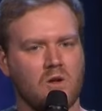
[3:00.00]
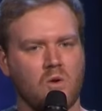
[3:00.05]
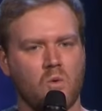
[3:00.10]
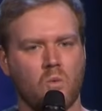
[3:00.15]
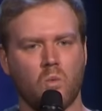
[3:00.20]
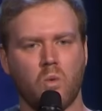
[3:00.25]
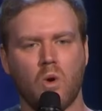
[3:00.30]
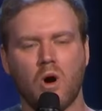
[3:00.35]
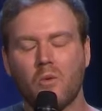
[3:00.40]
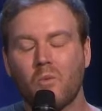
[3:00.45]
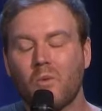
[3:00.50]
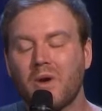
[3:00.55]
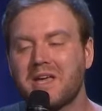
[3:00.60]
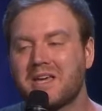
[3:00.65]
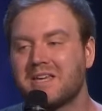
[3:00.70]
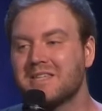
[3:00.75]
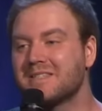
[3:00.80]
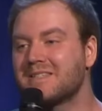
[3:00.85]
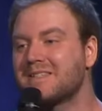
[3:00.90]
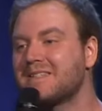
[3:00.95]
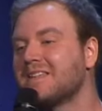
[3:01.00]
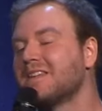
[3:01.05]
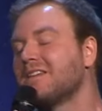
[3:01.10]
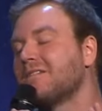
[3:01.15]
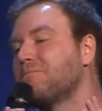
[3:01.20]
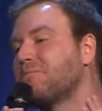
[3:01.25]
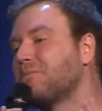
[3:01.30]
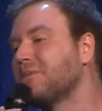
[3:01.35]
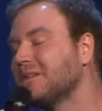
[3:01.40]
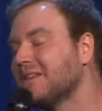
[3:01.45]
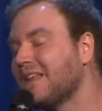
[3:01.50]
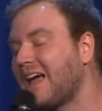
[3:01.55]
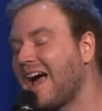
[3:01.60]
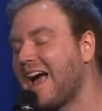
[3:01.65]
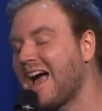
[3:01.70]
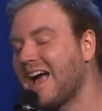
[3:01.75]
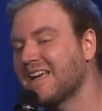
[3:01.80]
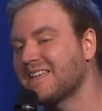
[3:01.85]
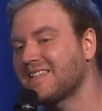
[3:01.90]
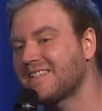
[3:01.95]
What we considered
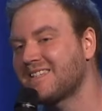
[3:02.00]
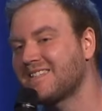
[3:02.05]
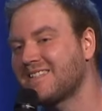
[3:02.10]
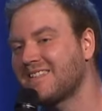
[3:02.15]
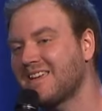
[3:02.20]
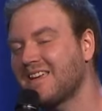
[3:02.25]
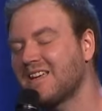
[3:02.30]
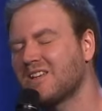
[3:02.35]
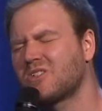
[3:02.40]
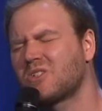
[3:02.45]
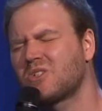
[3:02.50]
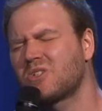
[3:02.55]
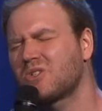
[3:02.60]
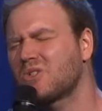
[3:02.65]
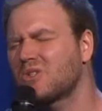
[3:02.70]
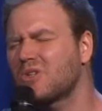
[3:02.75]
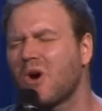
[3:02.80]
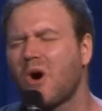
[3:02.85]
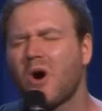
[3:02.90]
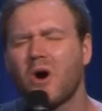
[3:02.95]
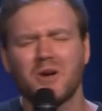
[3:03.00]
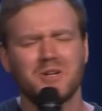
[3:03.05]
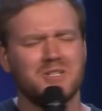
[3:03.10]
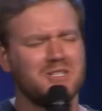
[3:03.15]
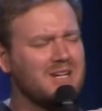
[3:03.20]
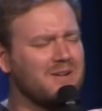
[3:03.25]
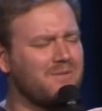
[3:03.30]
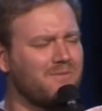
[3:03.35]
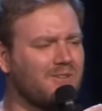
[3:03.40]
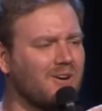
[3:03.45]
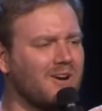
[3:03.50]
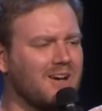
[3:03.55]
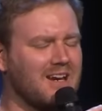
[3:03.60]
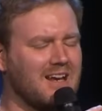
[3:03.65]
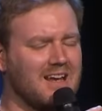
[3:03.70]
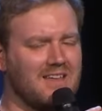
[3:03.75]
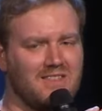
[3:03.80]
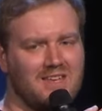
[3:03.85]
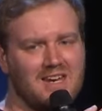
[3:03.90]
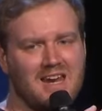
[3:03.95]
blessed is so different in the